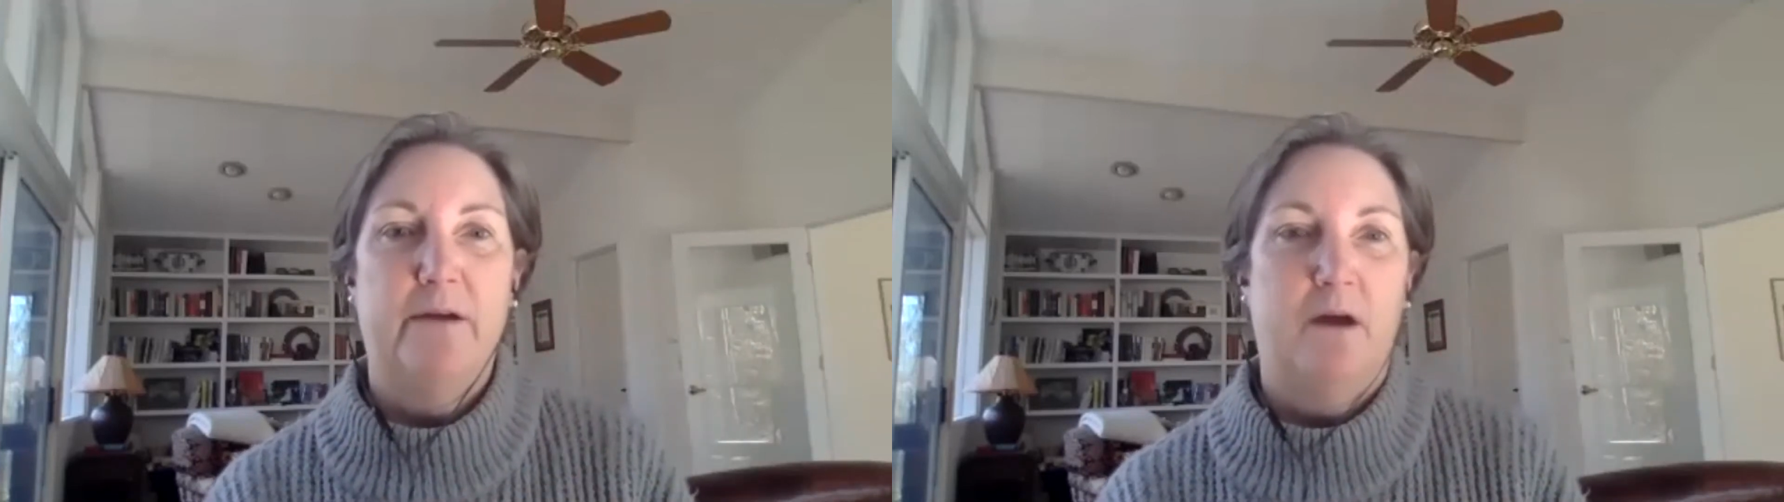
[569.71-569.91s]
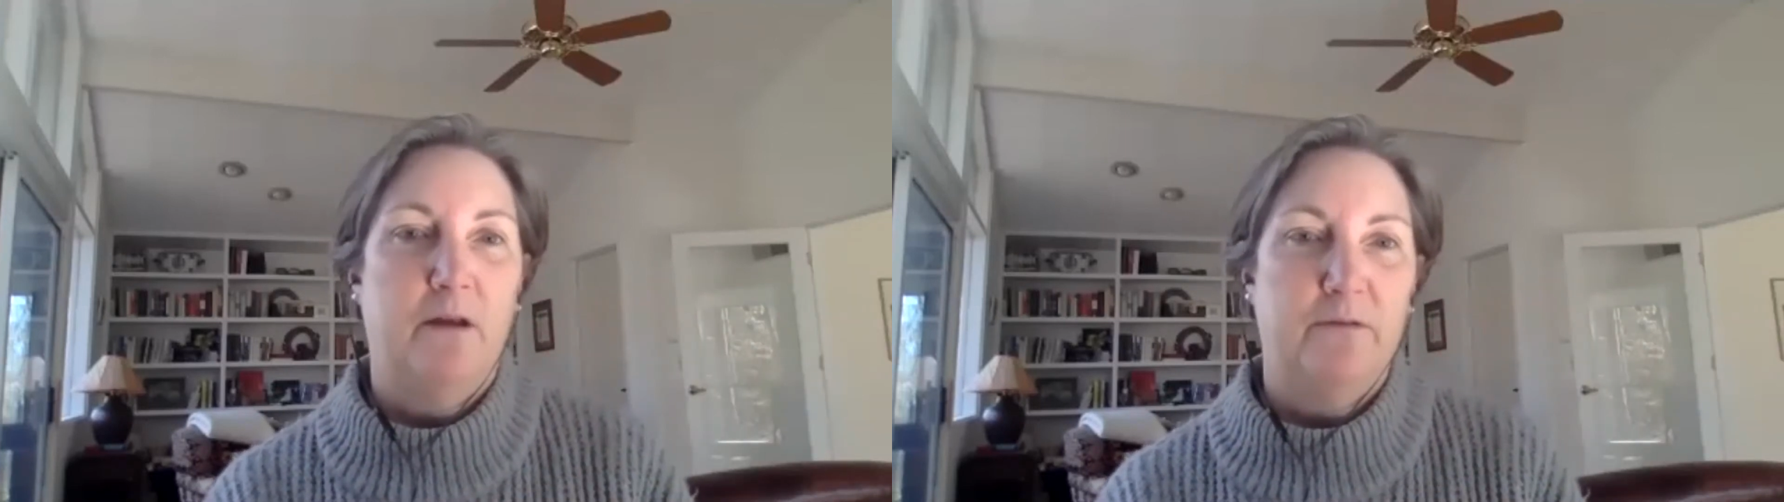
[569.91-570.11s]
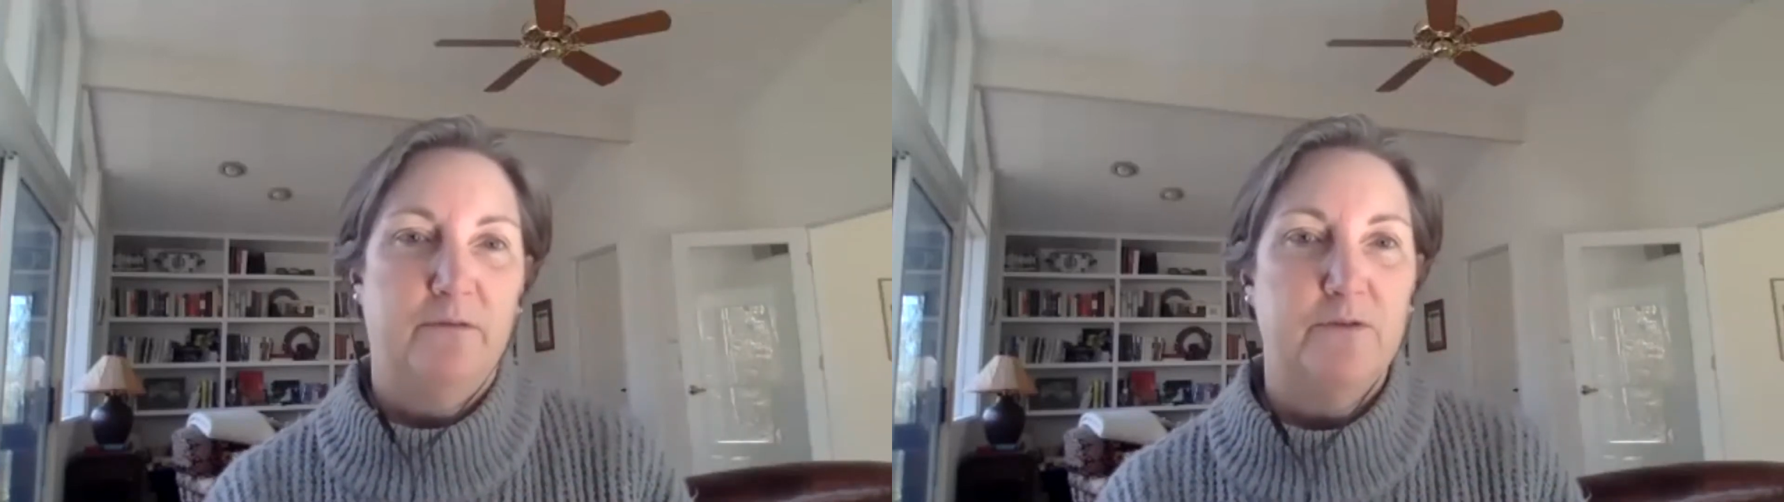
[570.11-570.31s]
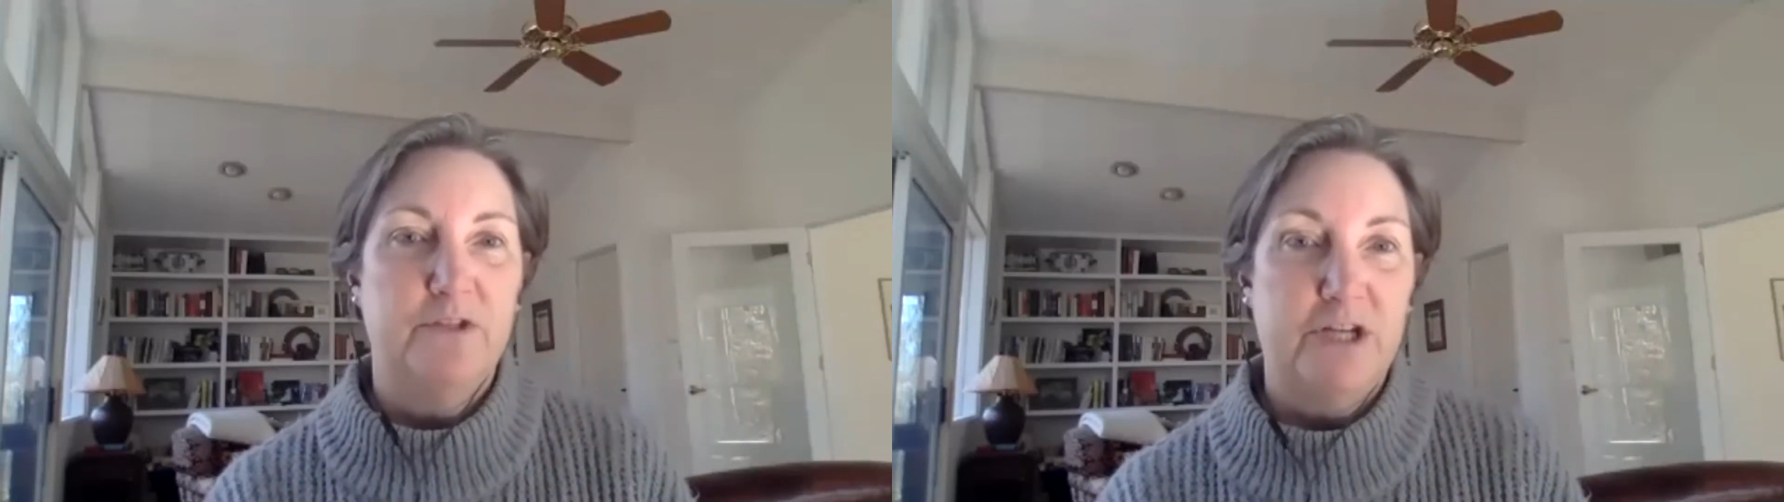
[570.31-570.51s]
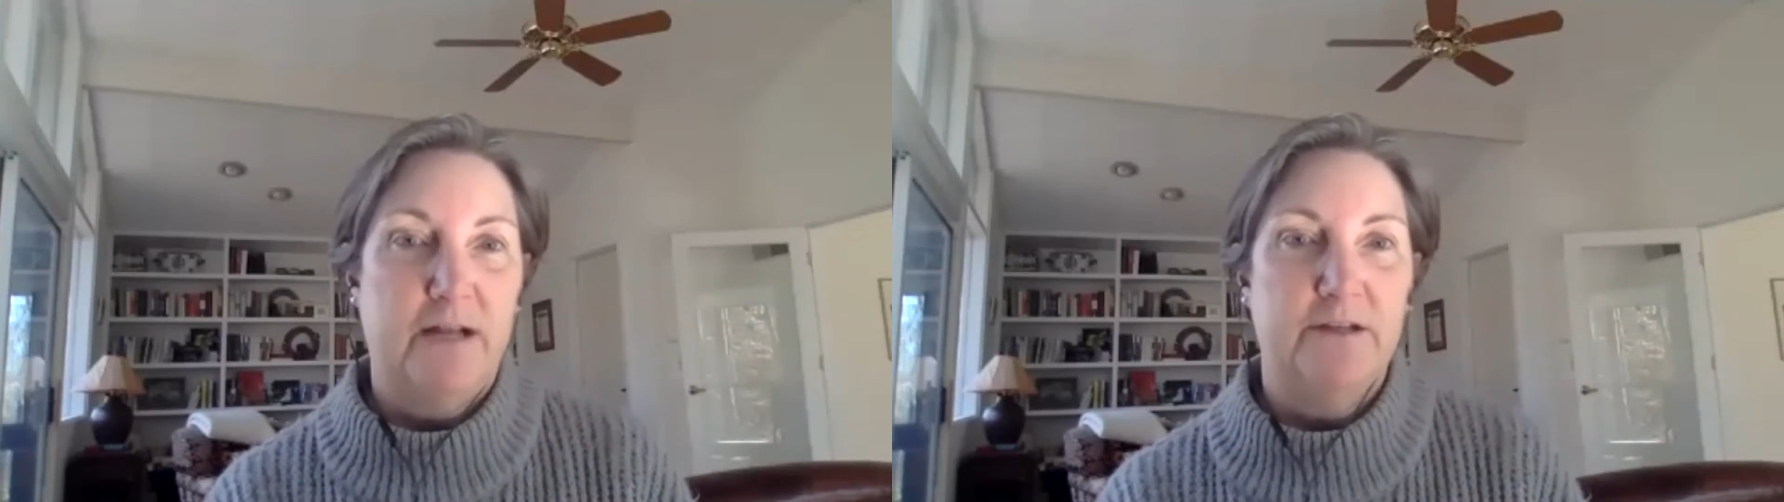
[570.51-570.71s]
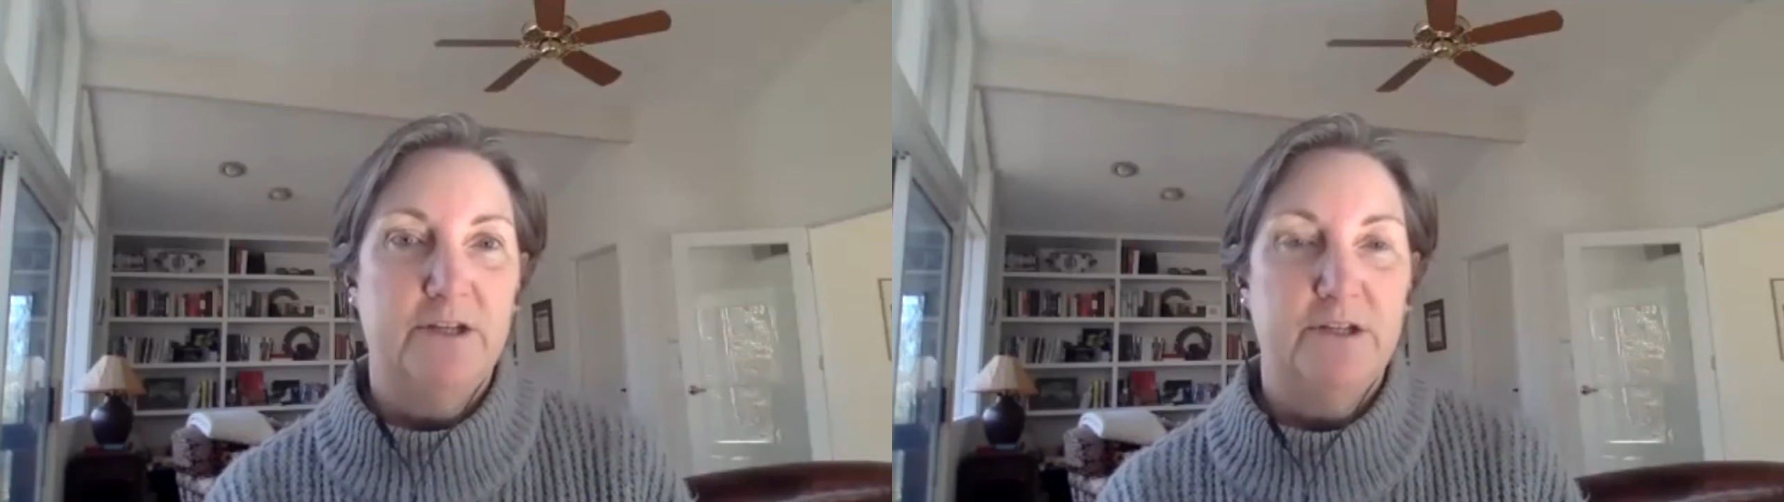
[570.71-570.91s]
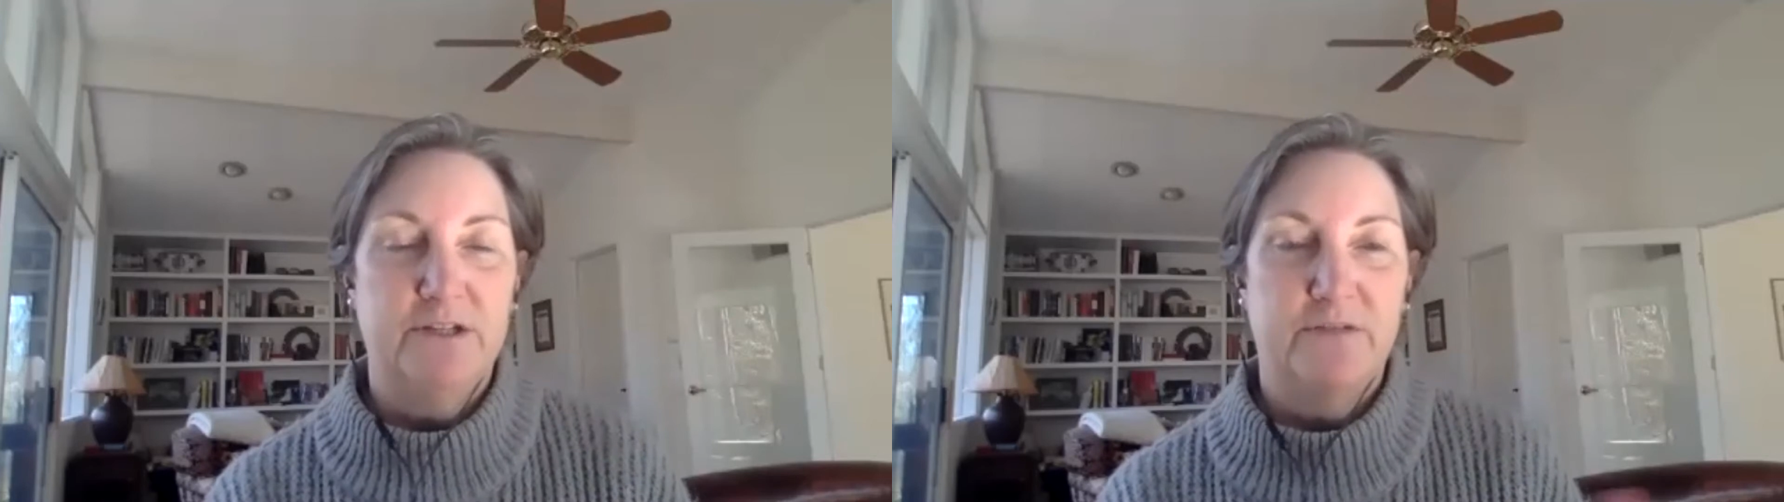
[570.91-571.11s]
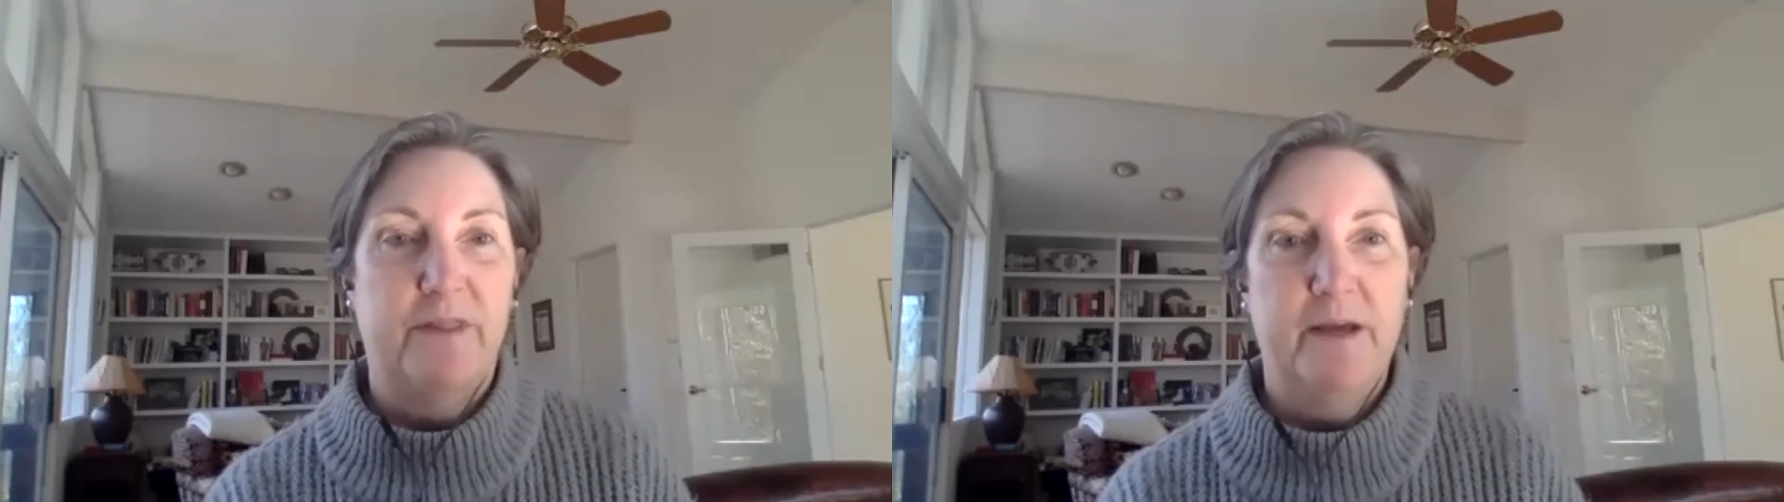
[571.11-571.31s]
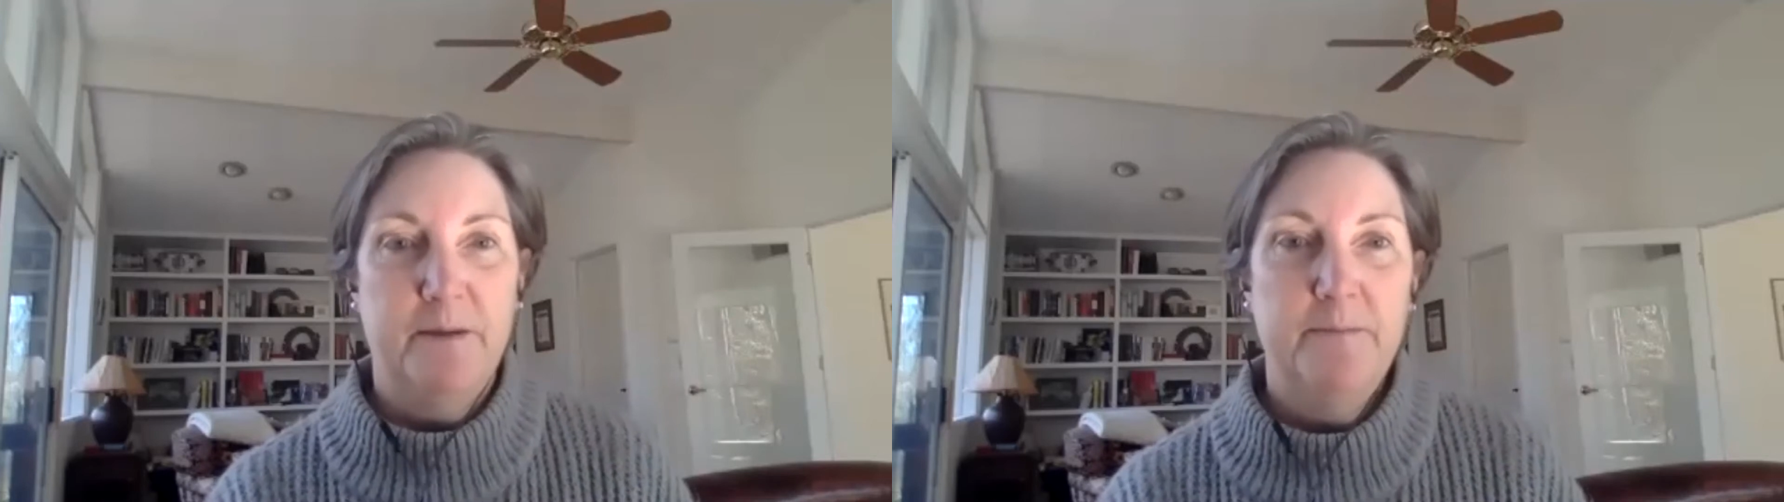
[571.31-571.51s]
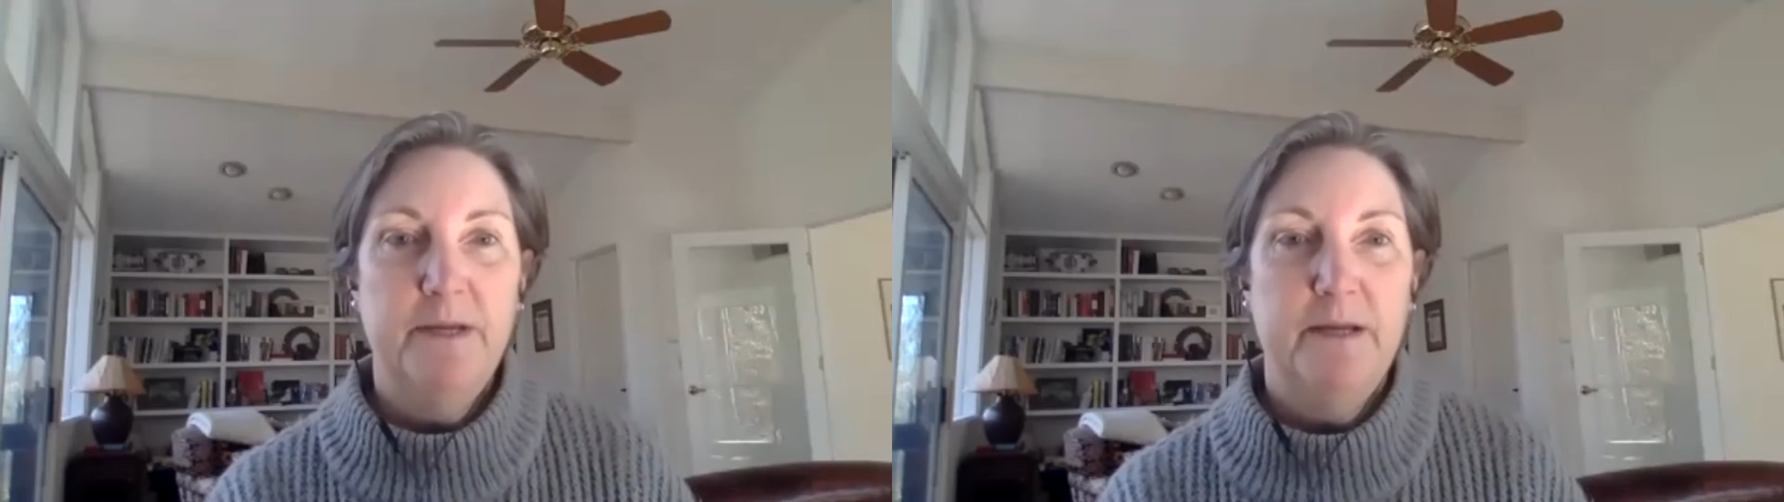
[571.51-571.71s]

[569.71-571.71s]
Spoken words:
all of those challenges for them